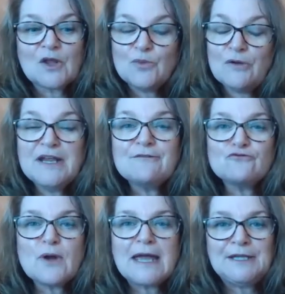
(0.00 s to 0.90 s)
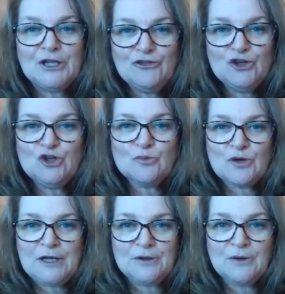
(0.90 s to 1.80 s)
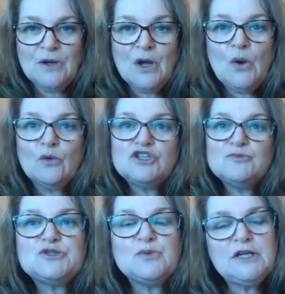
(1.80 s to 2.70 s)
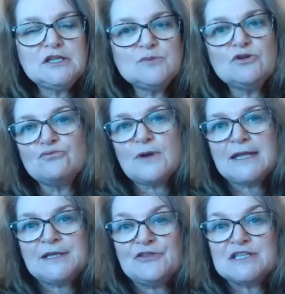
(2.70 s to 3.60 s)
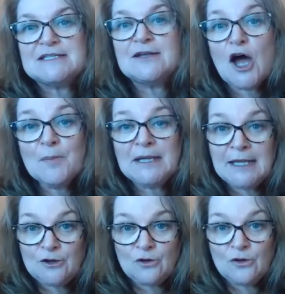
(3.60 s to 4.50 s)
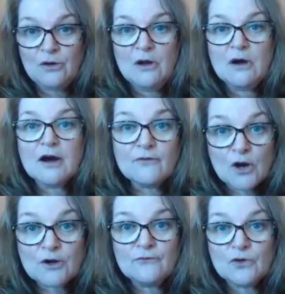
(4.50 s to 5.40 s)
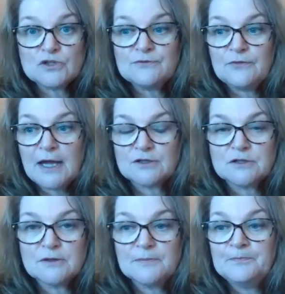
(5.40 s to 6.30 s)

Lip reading: We already have red in the numerator, which we need to put red in the denominator of our conversion factor.